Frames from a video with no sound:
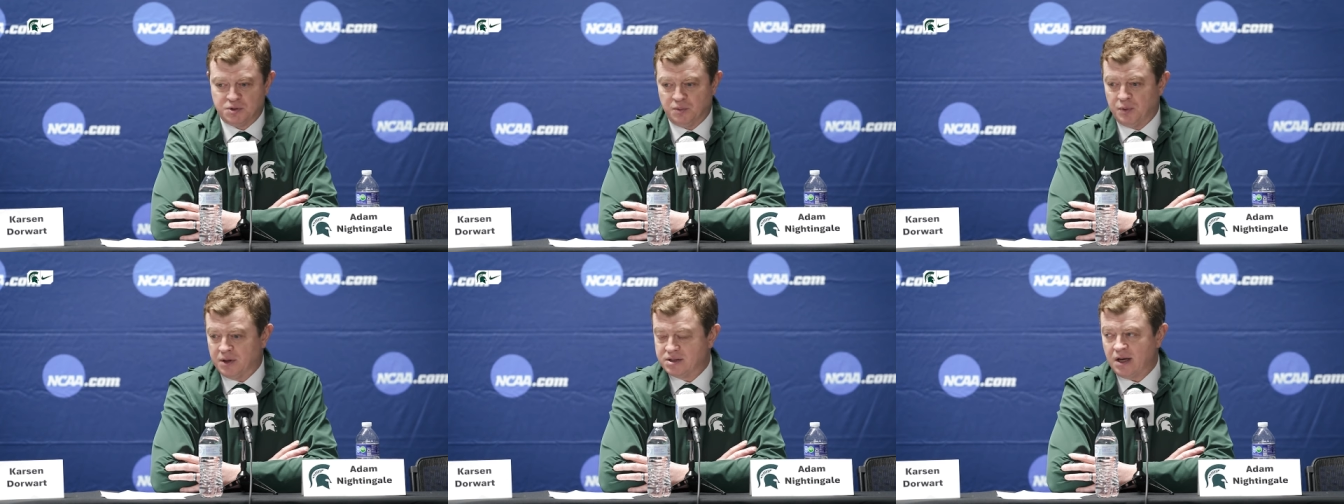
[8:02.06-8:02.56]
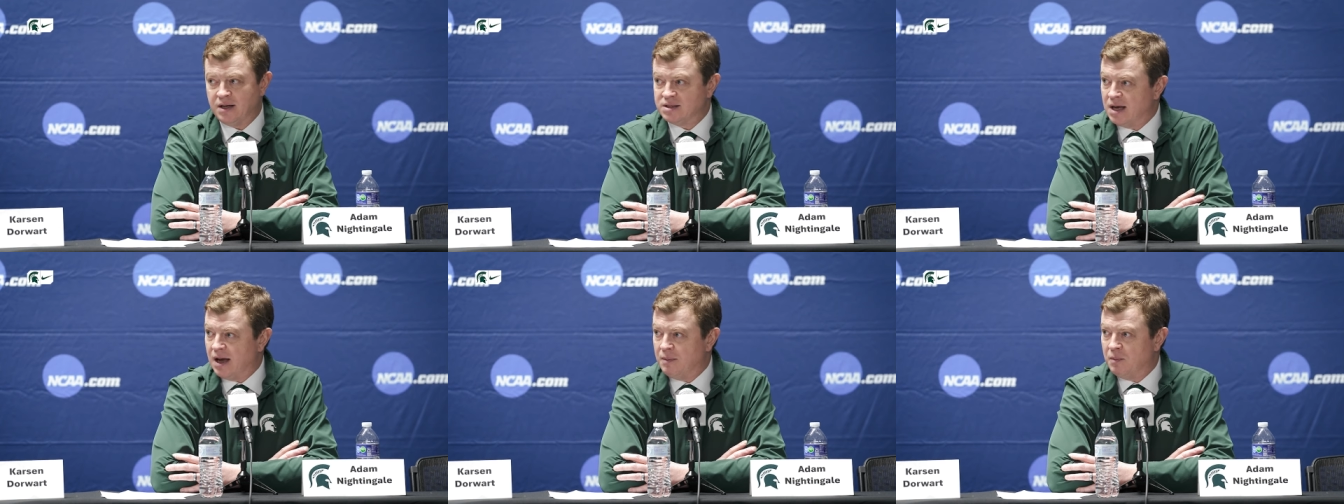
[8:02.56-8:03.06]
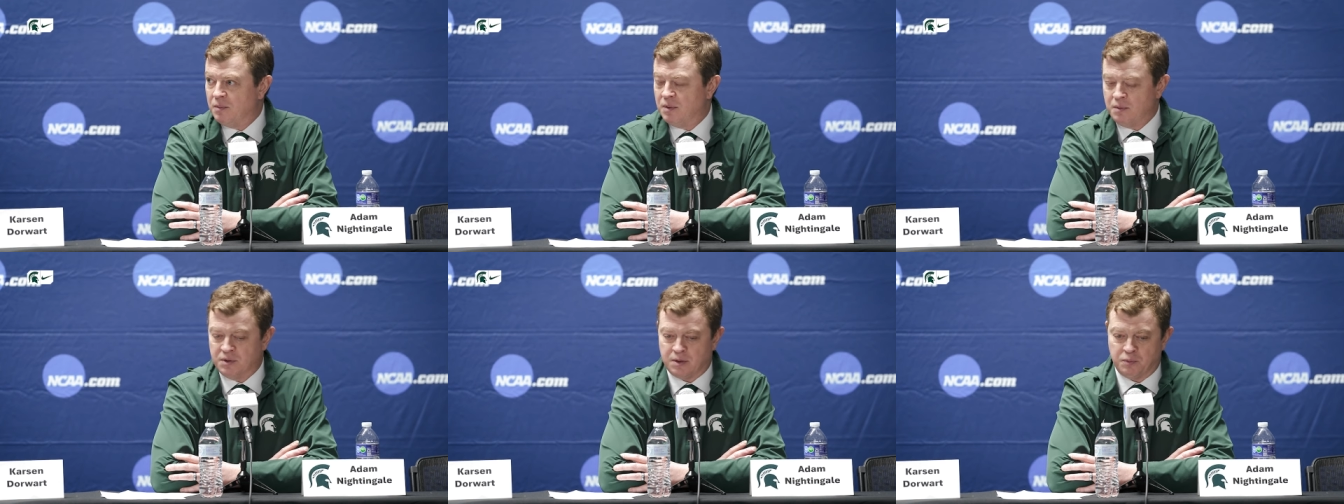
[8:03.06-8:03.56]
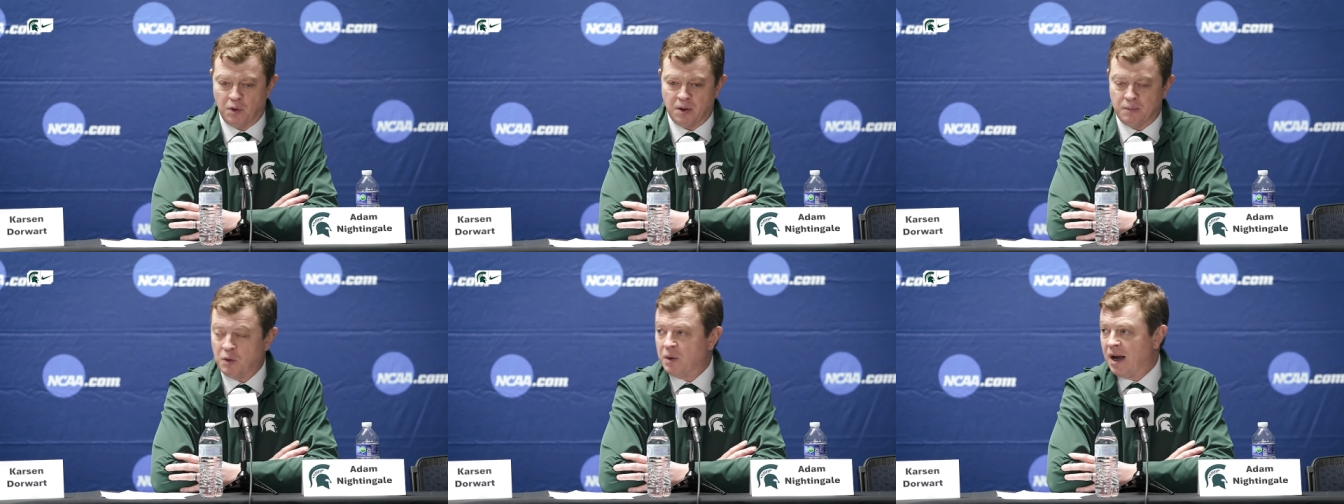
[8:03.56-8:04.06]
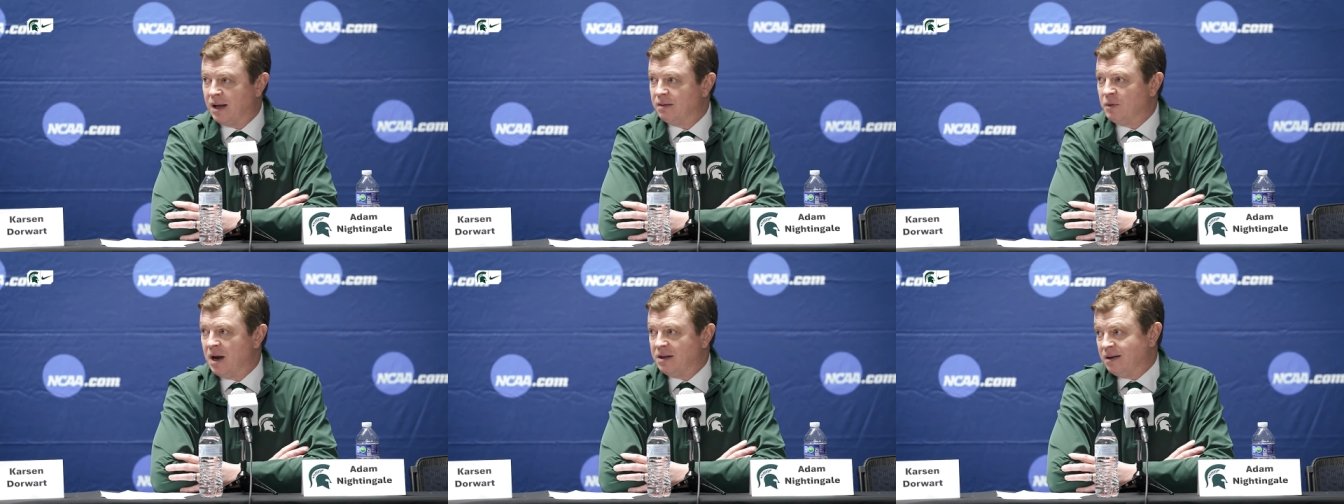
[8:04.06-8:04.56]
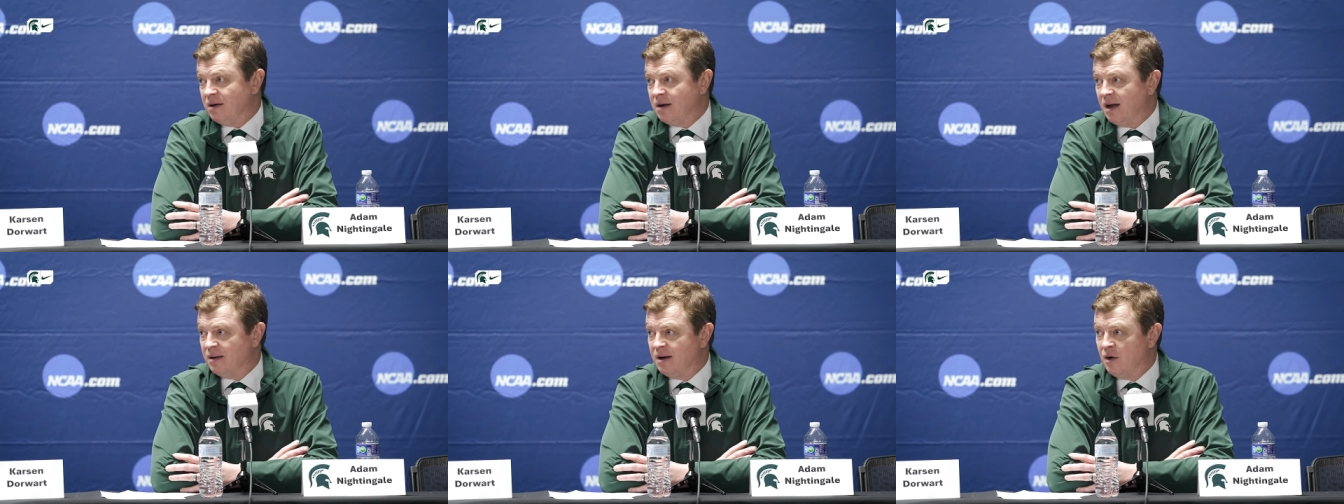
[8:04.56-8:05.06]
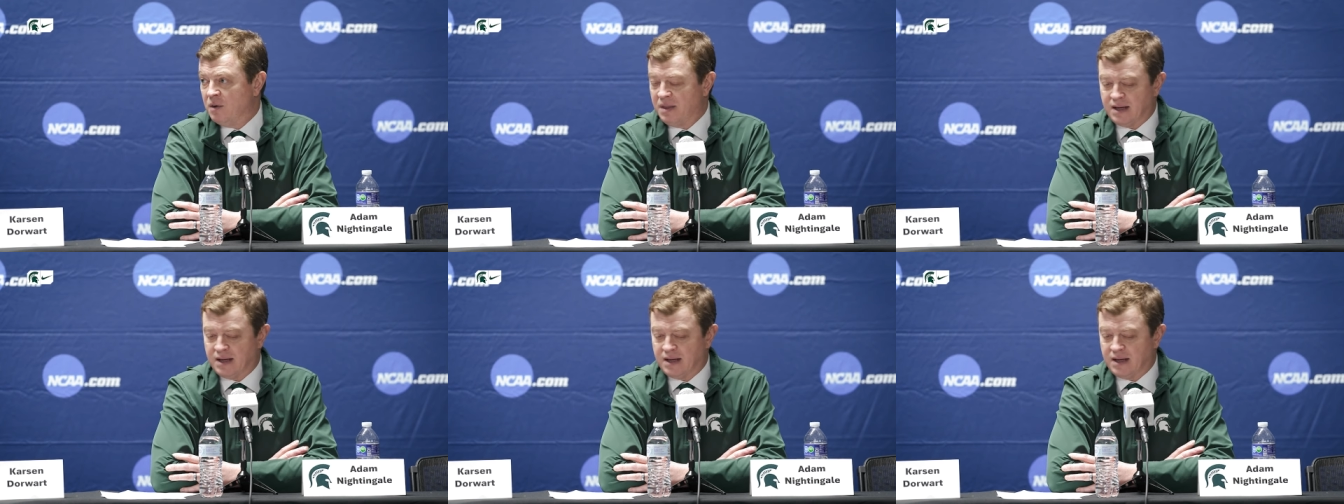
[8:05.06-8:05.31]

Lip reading: super exciting time with the program, but we're not there yet, you know.